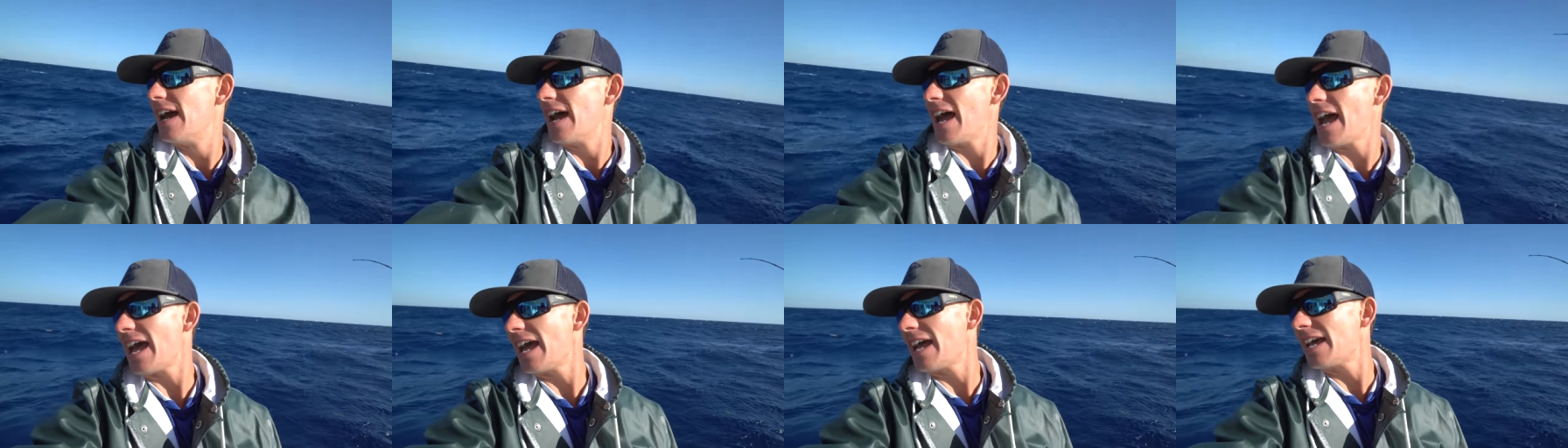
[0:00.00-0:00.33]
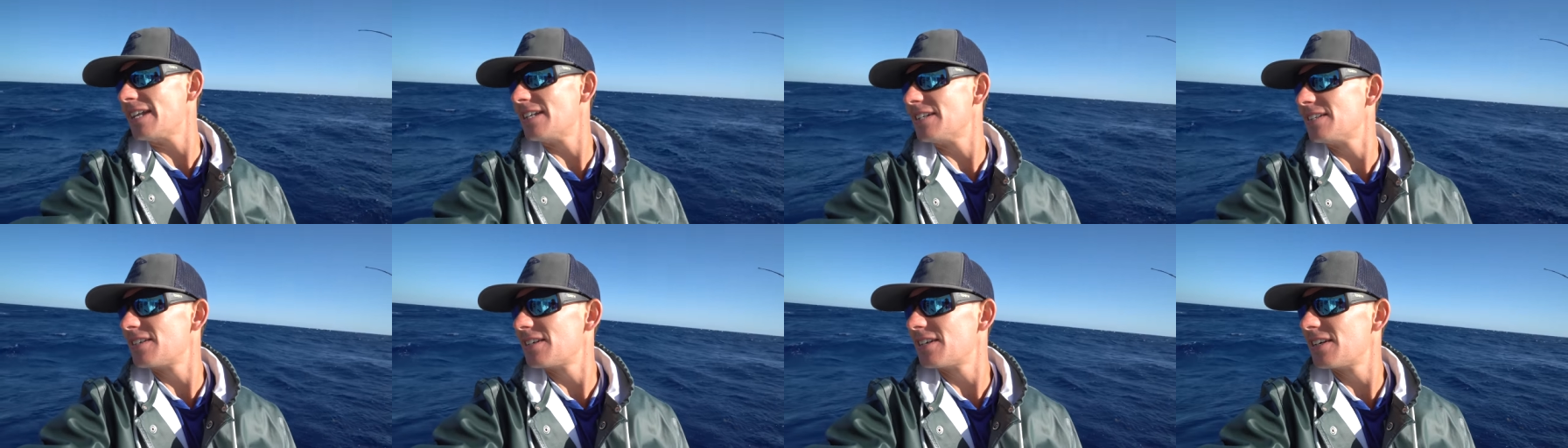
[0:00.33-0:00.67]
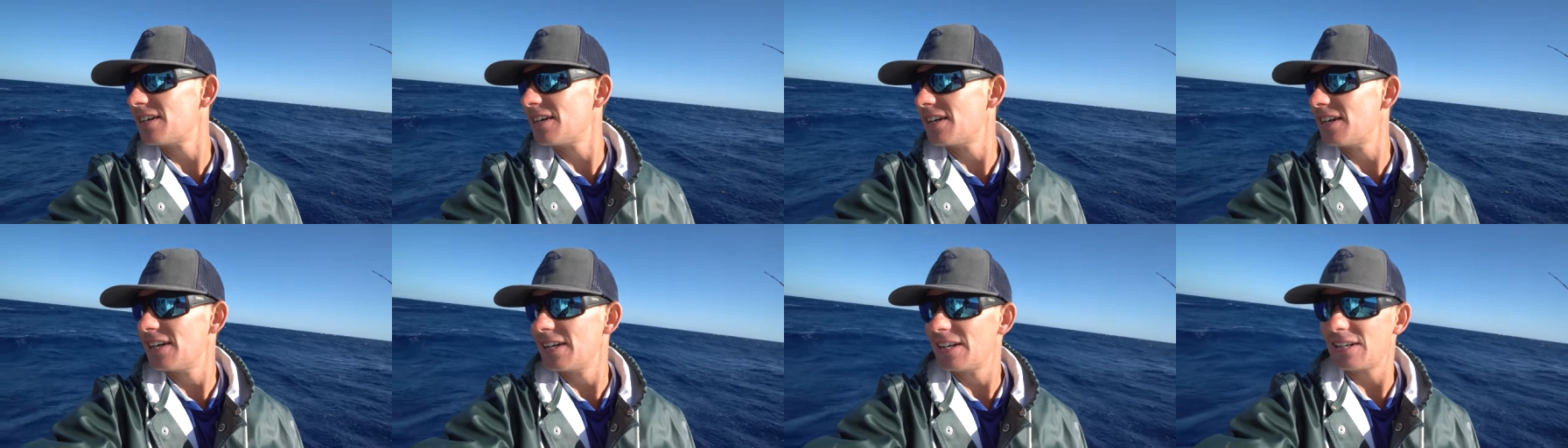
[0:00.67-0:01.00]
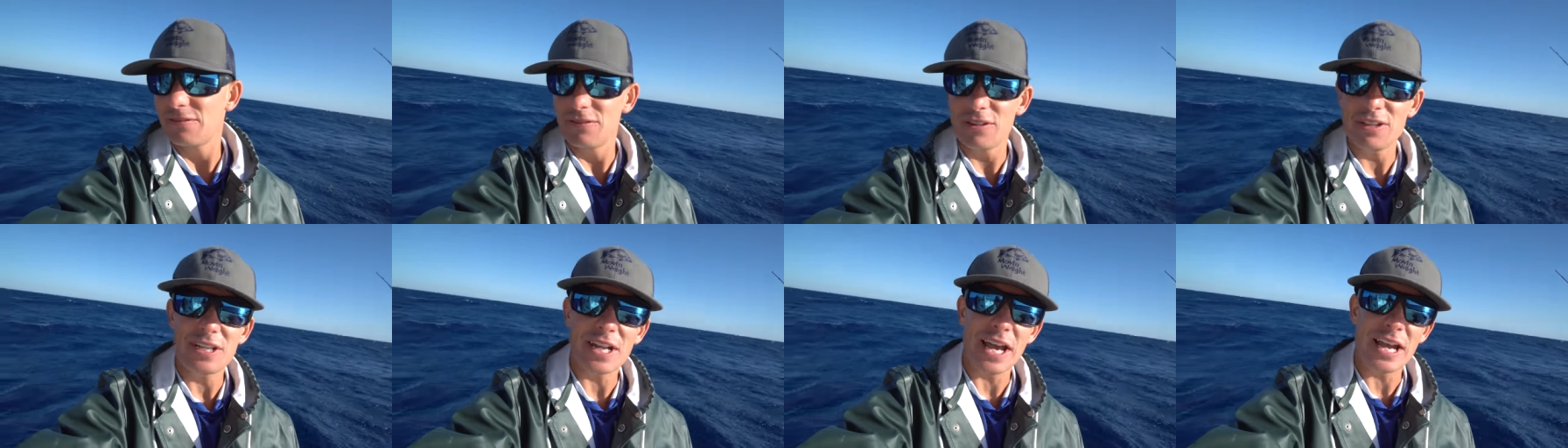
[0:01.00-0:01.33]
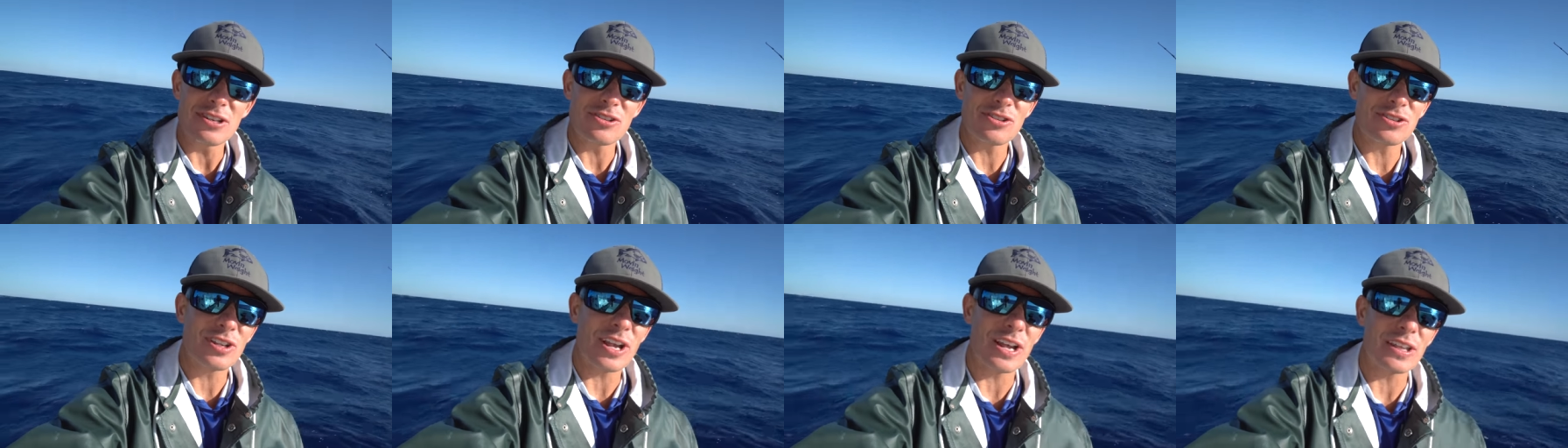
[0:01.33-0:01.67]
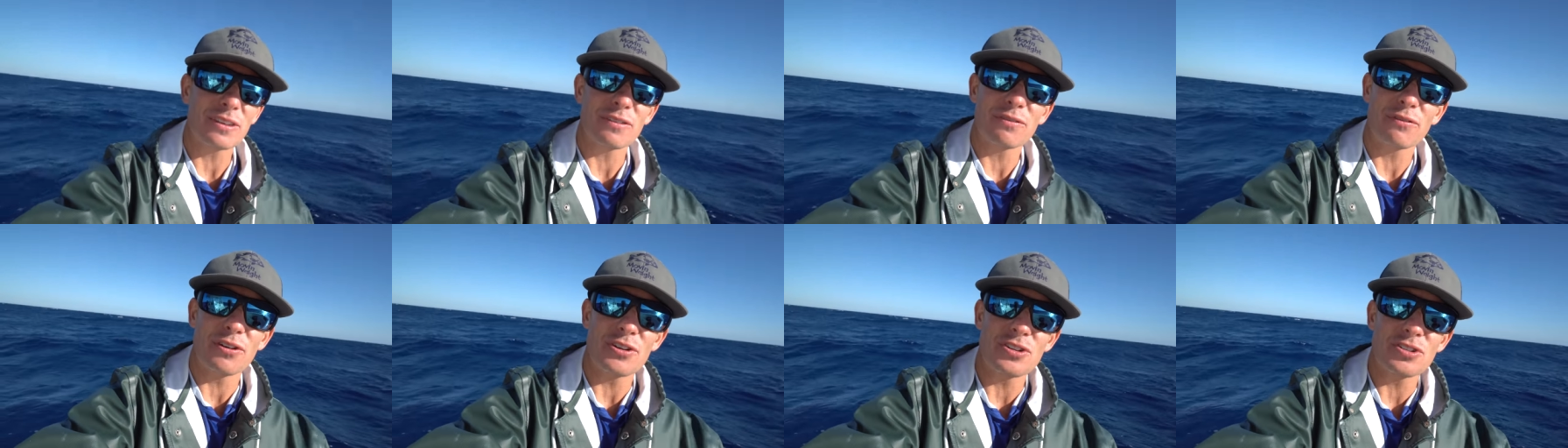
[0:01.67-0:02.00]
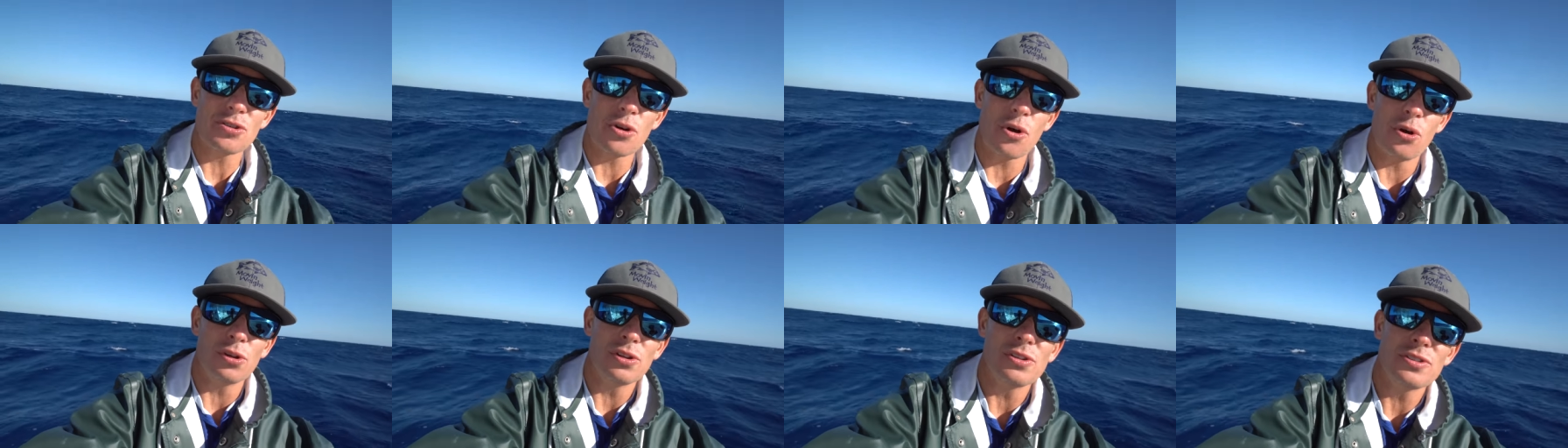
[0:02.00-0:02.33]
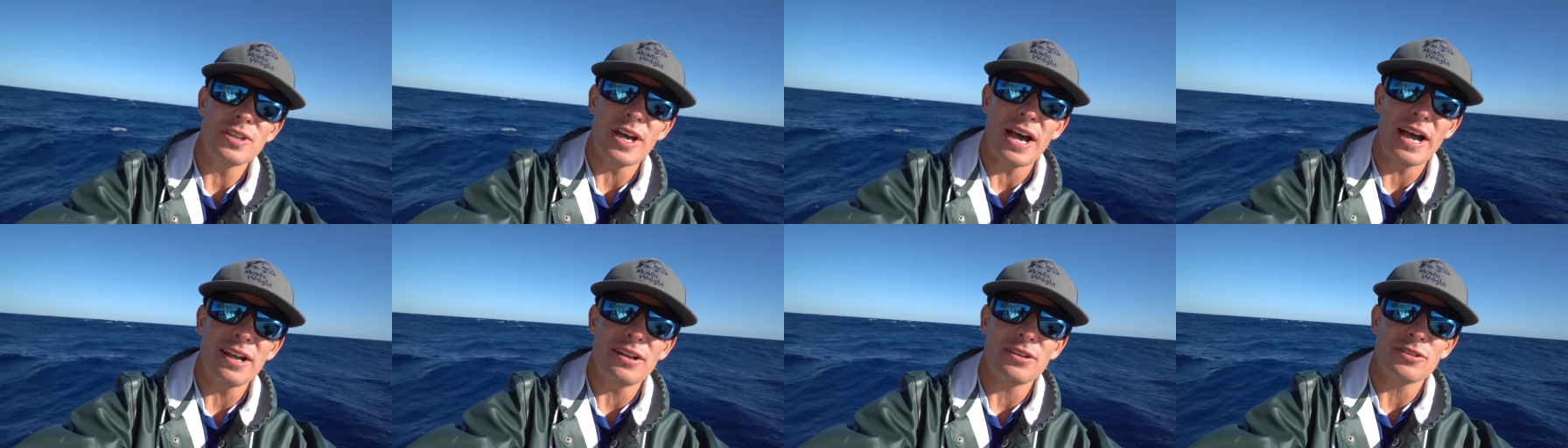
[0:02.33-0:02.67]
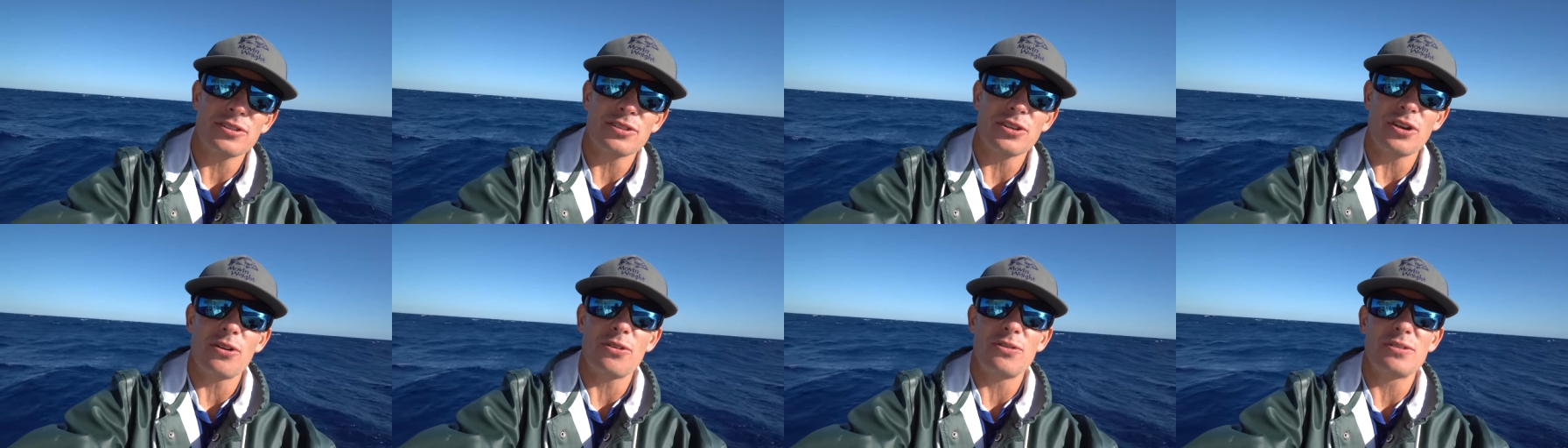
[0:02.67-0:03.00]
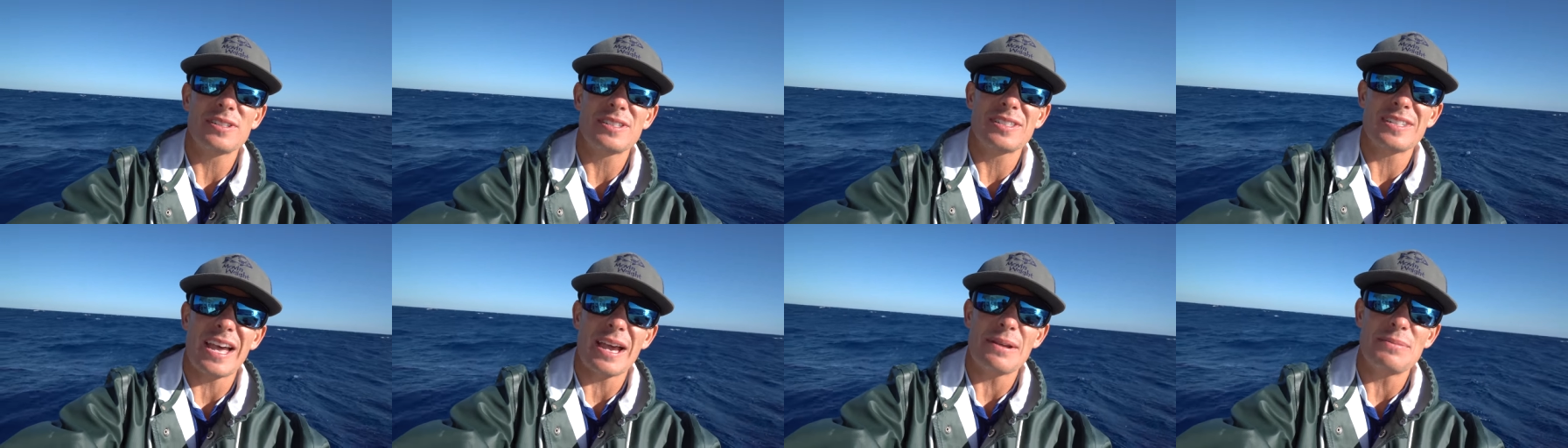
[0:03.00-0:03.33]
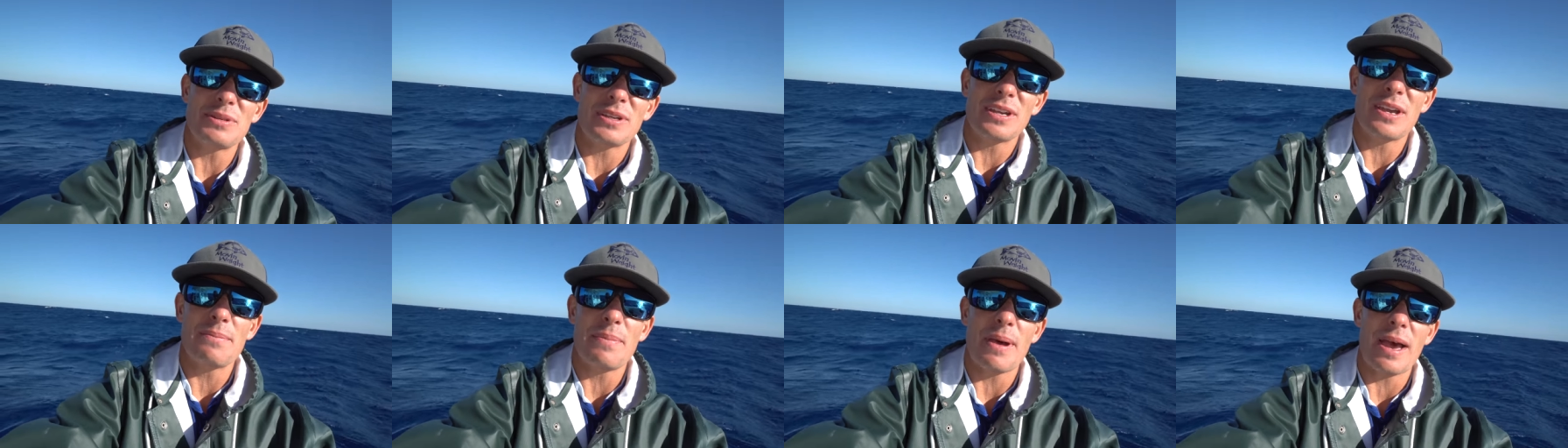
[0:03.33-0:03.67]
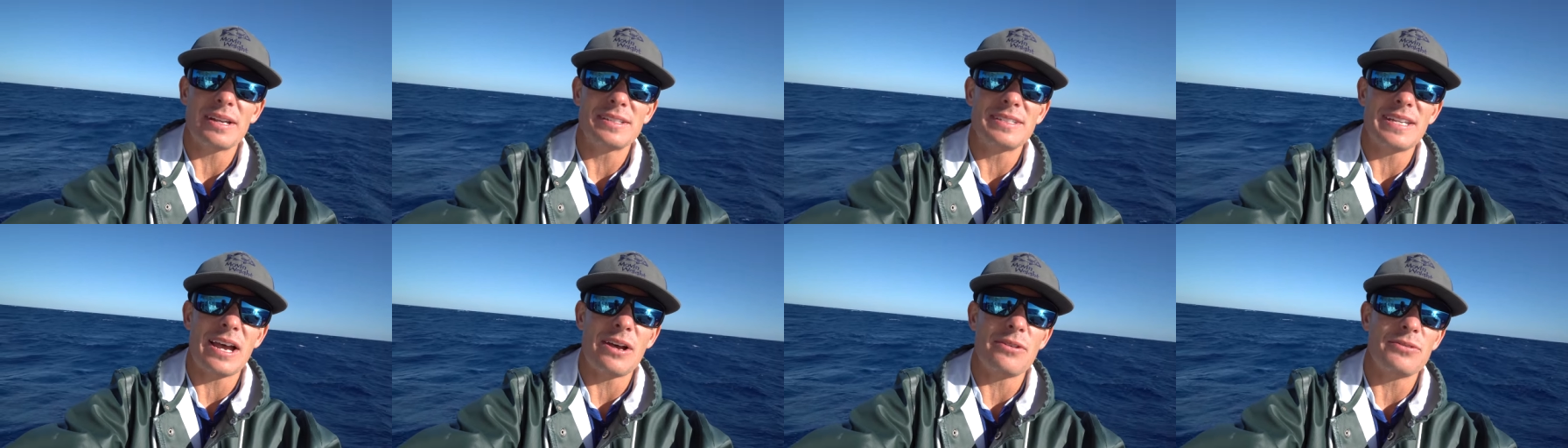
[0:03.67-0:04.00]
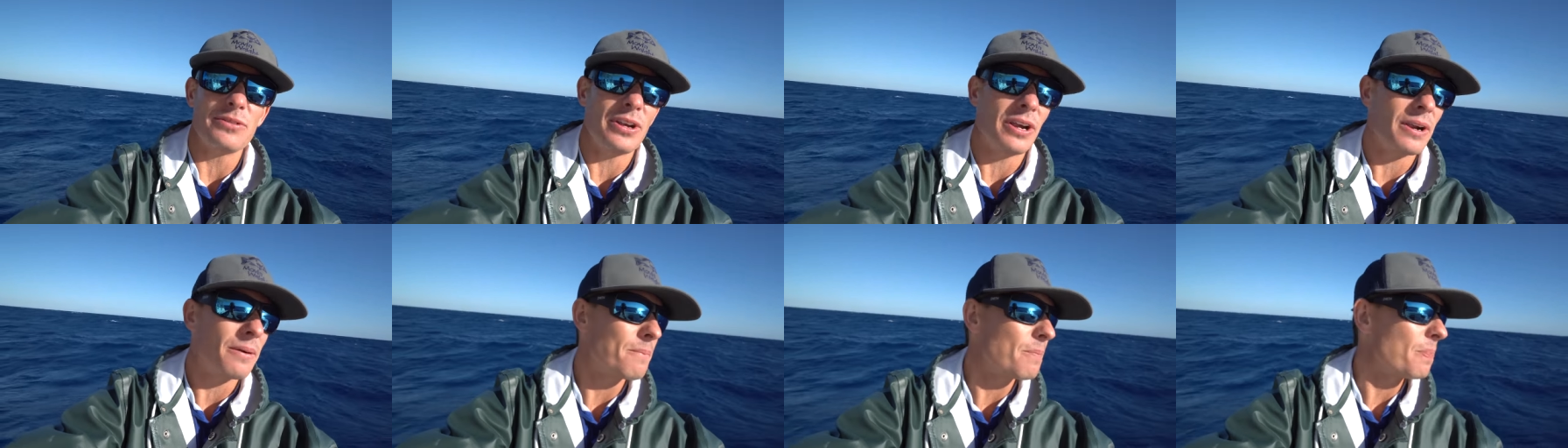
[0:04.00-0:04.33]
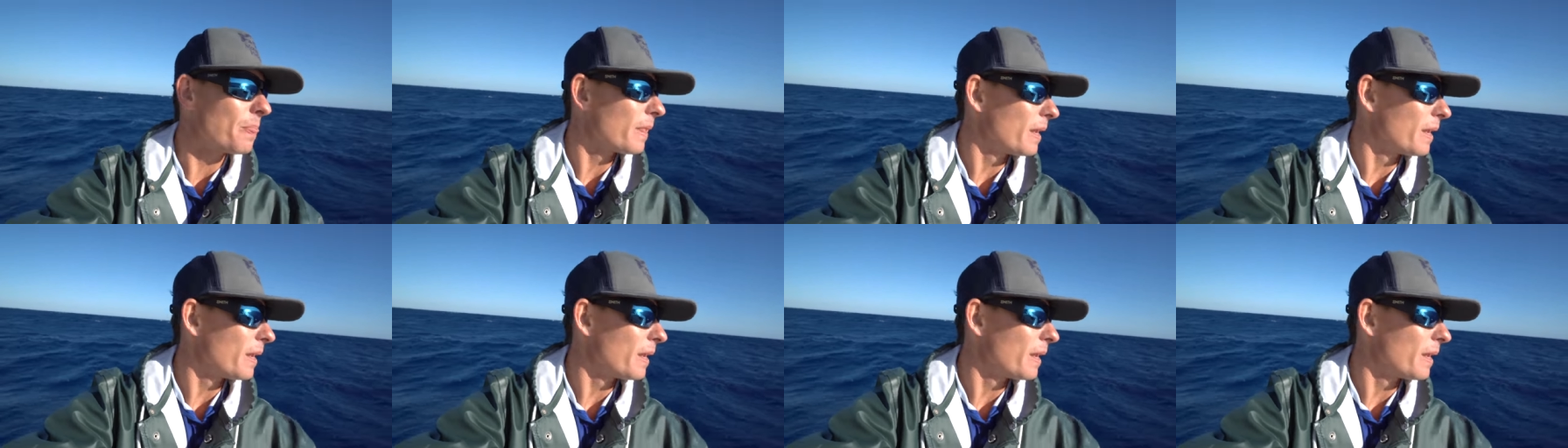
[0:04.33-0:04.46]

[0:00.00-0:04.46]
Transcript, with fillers: and V-Dad just got the first golden tile, so it's time to get back down there.